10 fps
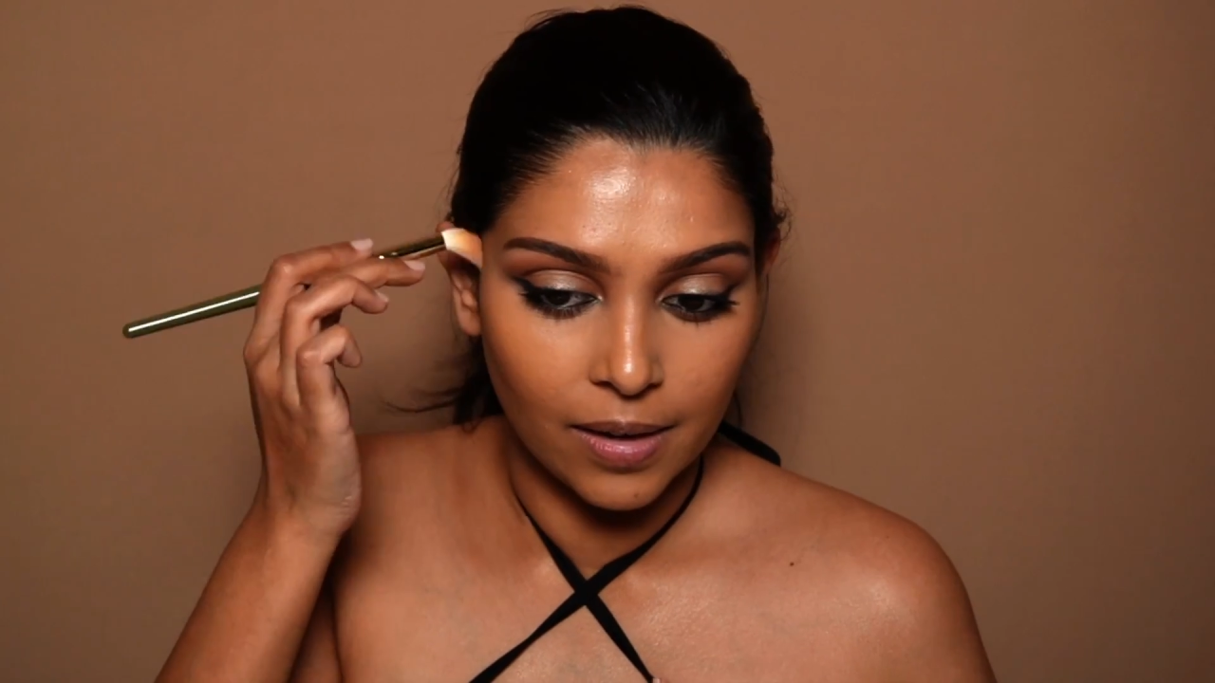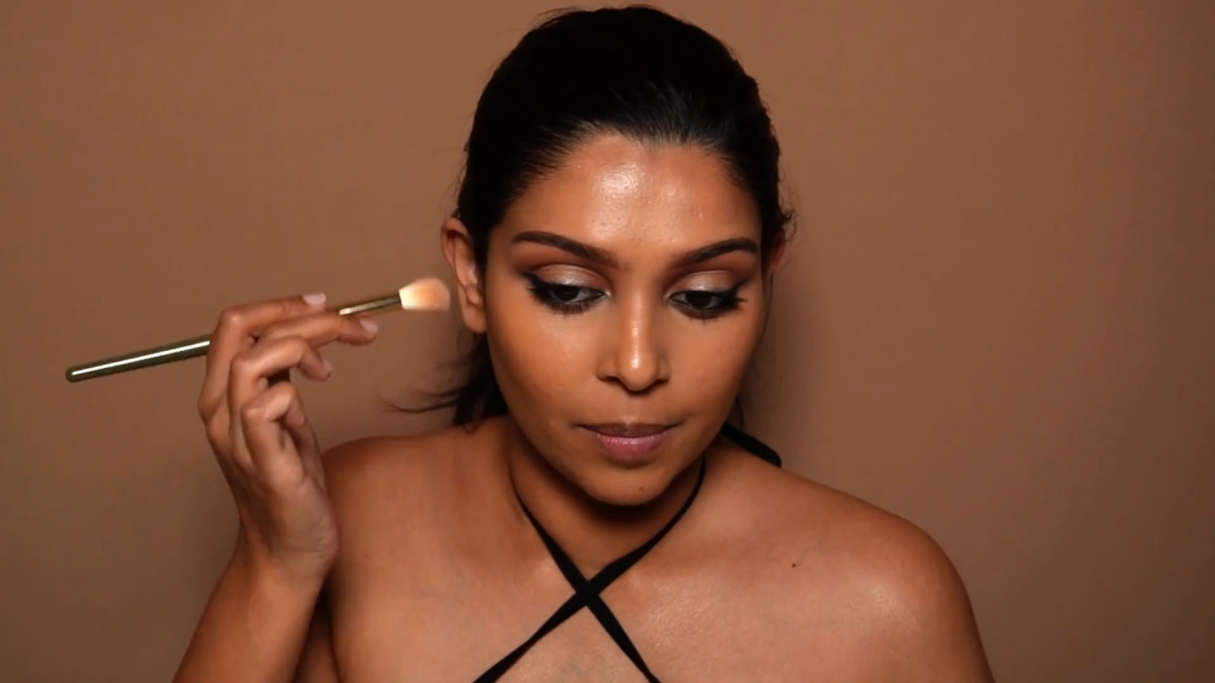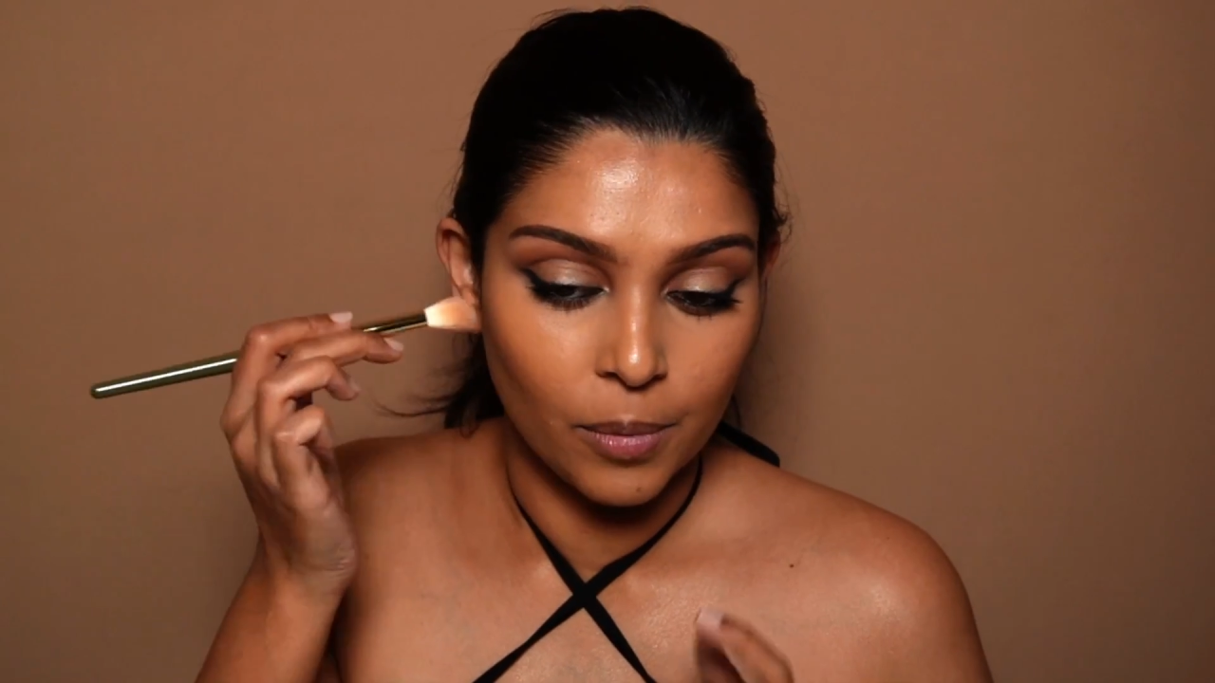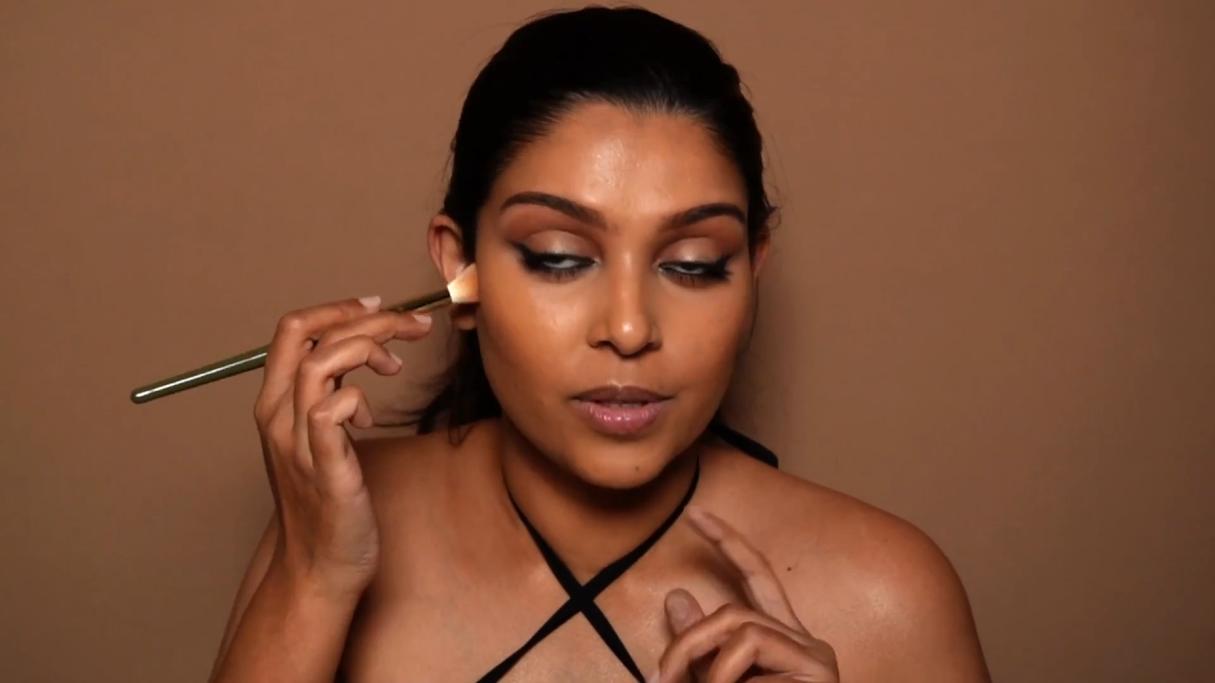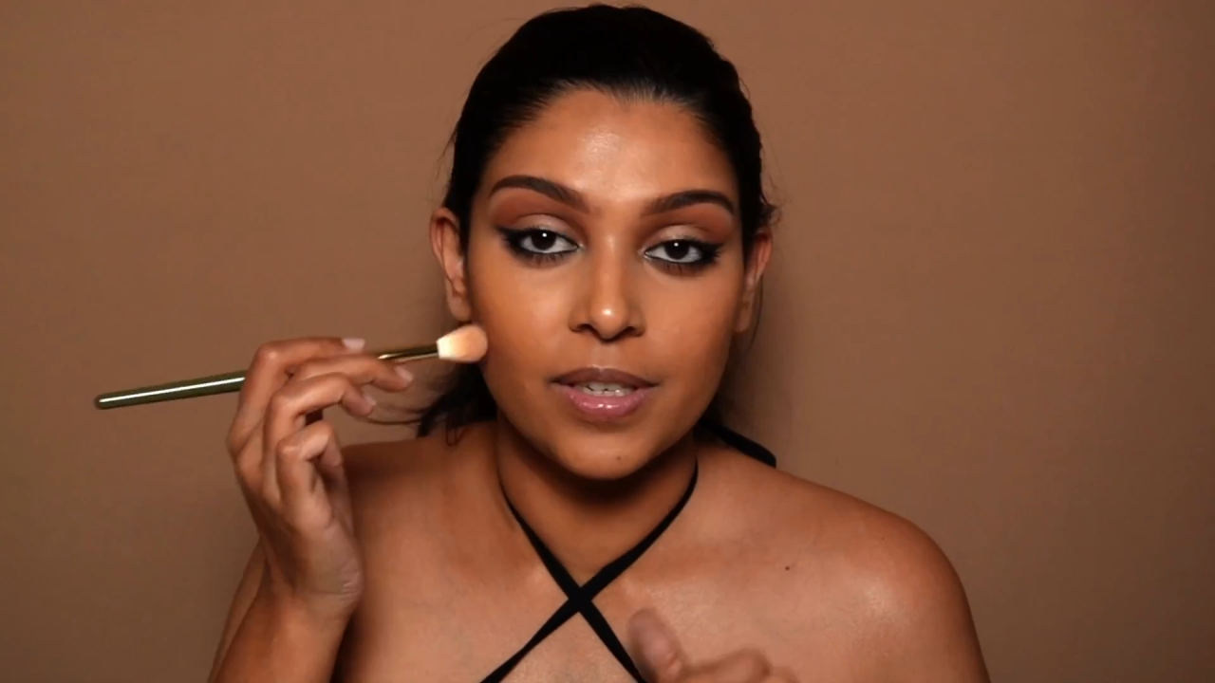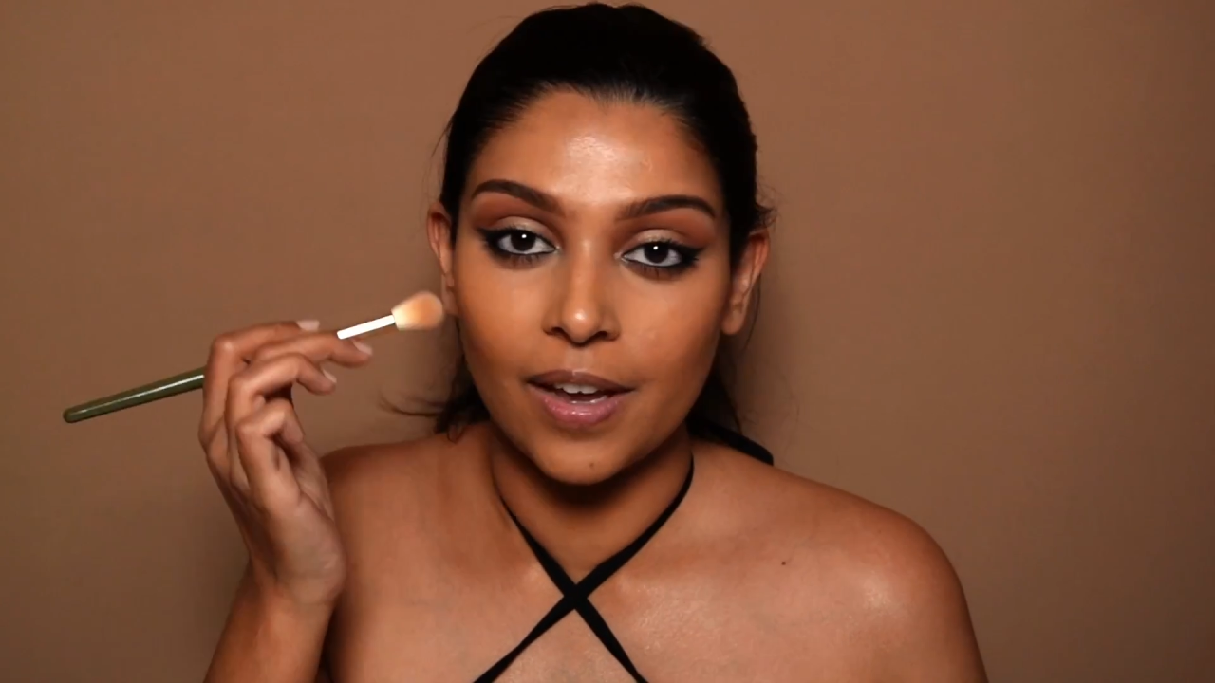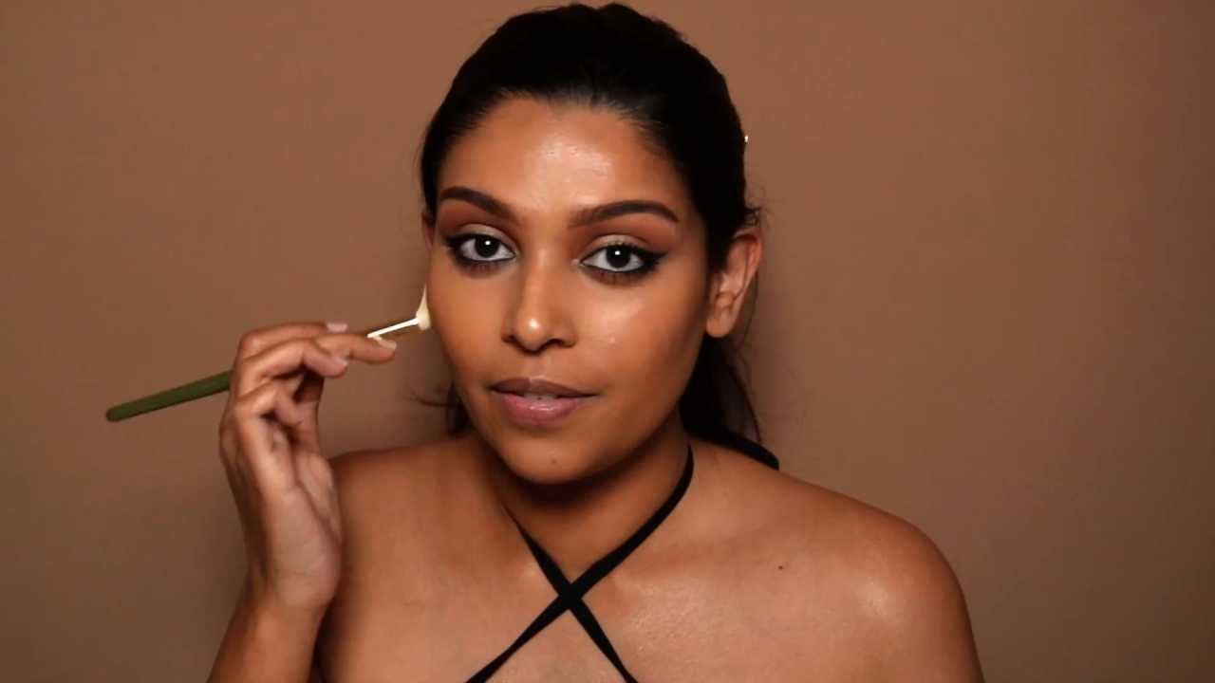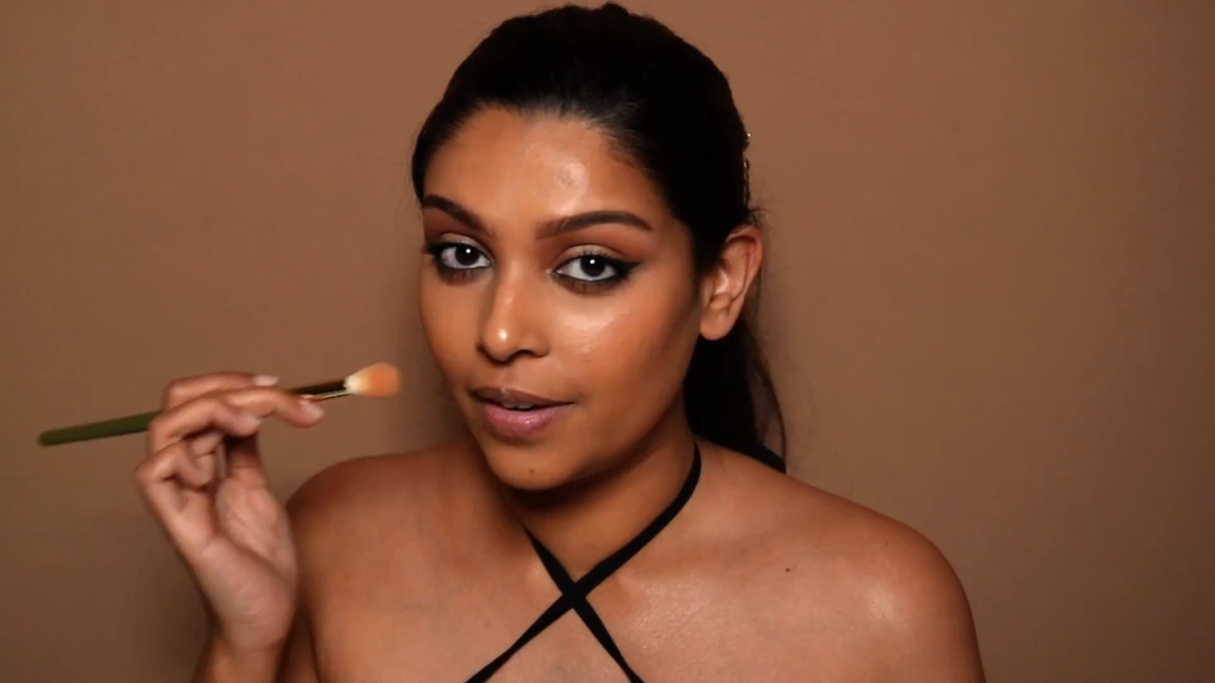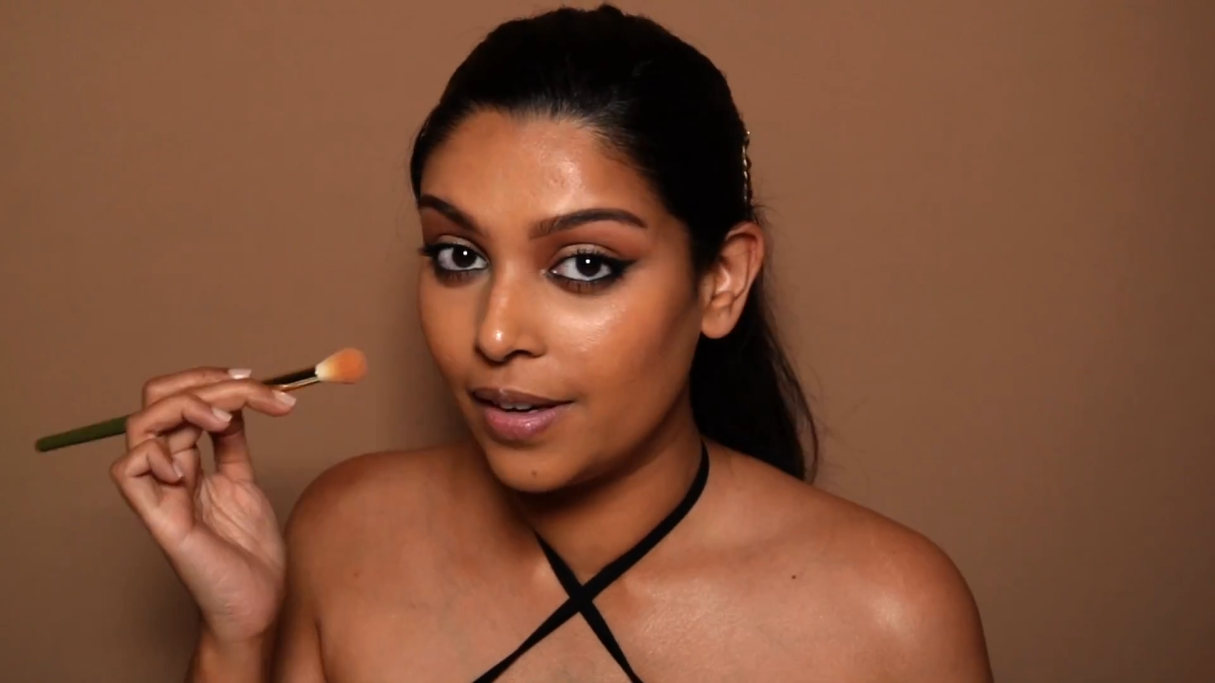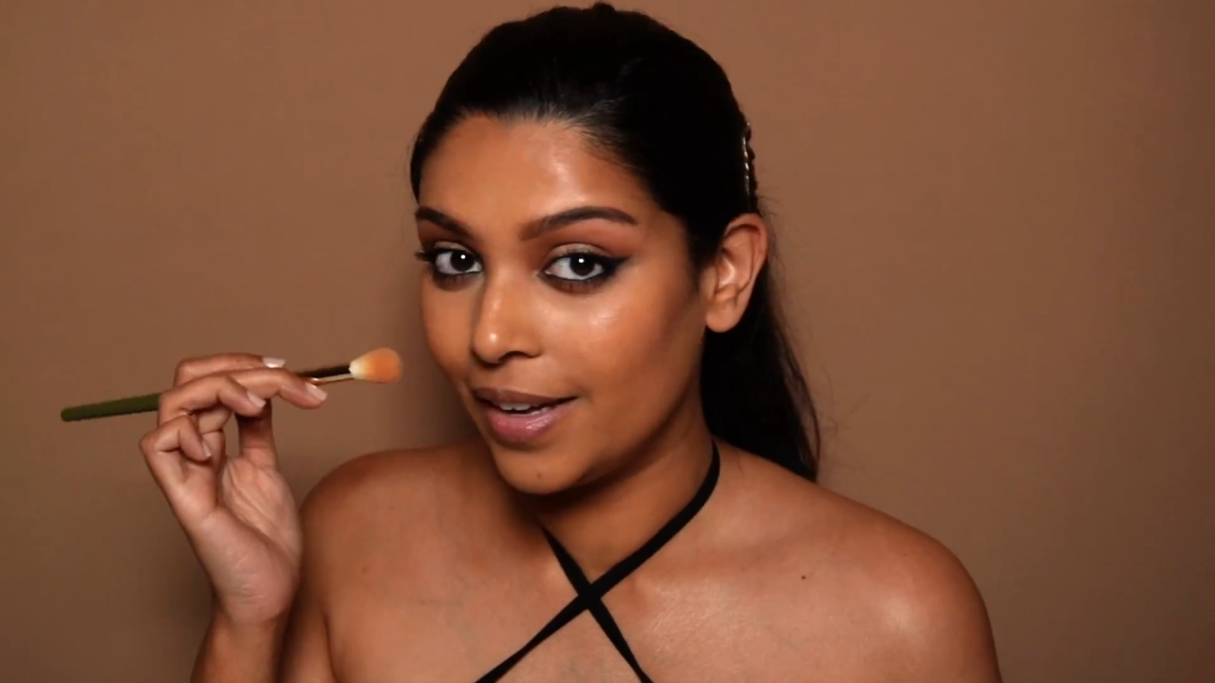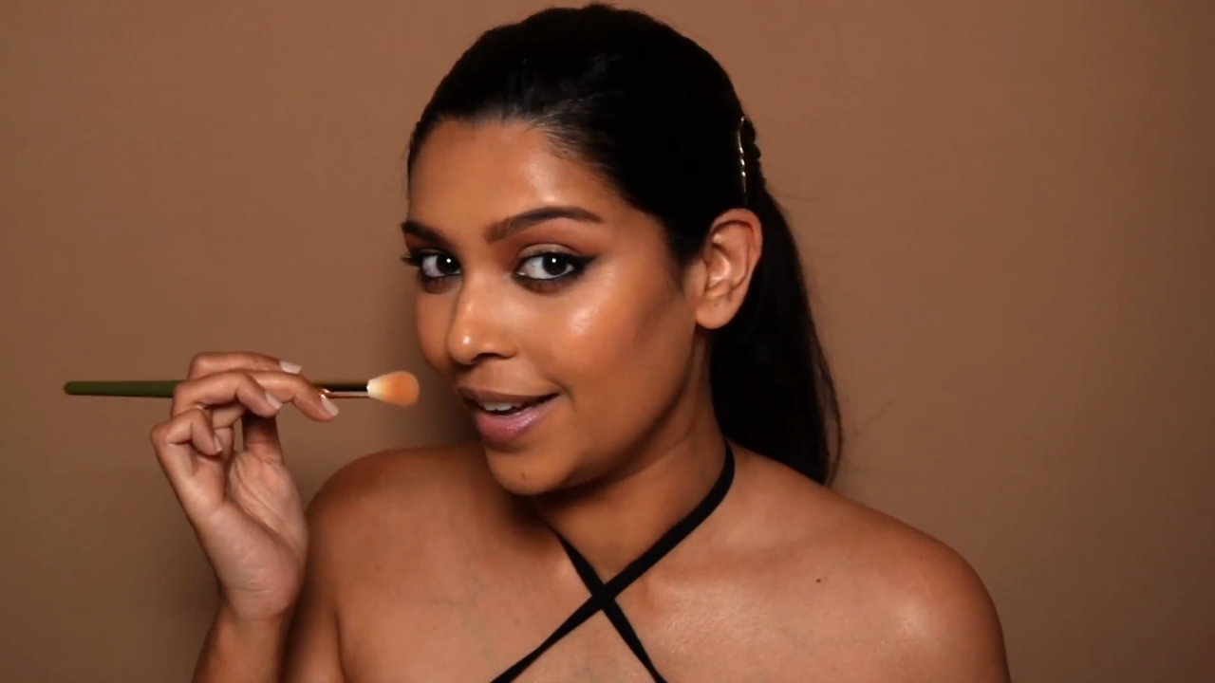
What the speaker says: most definitely